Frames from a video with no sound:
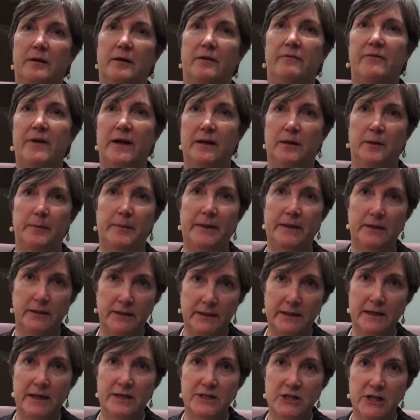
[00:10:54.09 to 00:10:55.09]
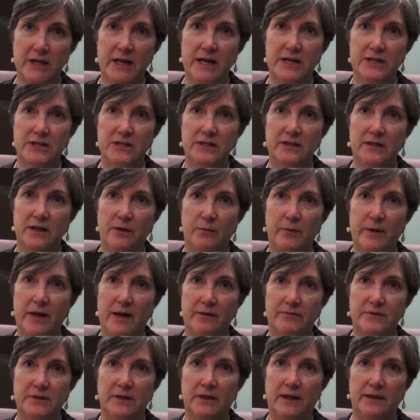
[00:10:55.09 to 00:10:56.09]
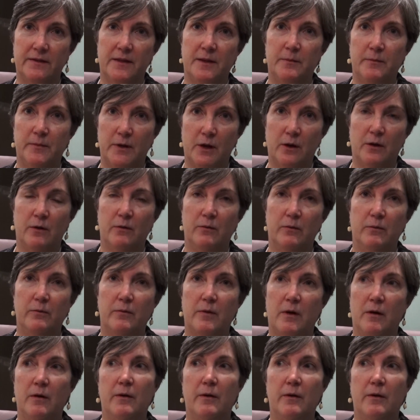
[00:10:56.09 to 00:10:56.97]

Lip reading: availability education that we have to let them know.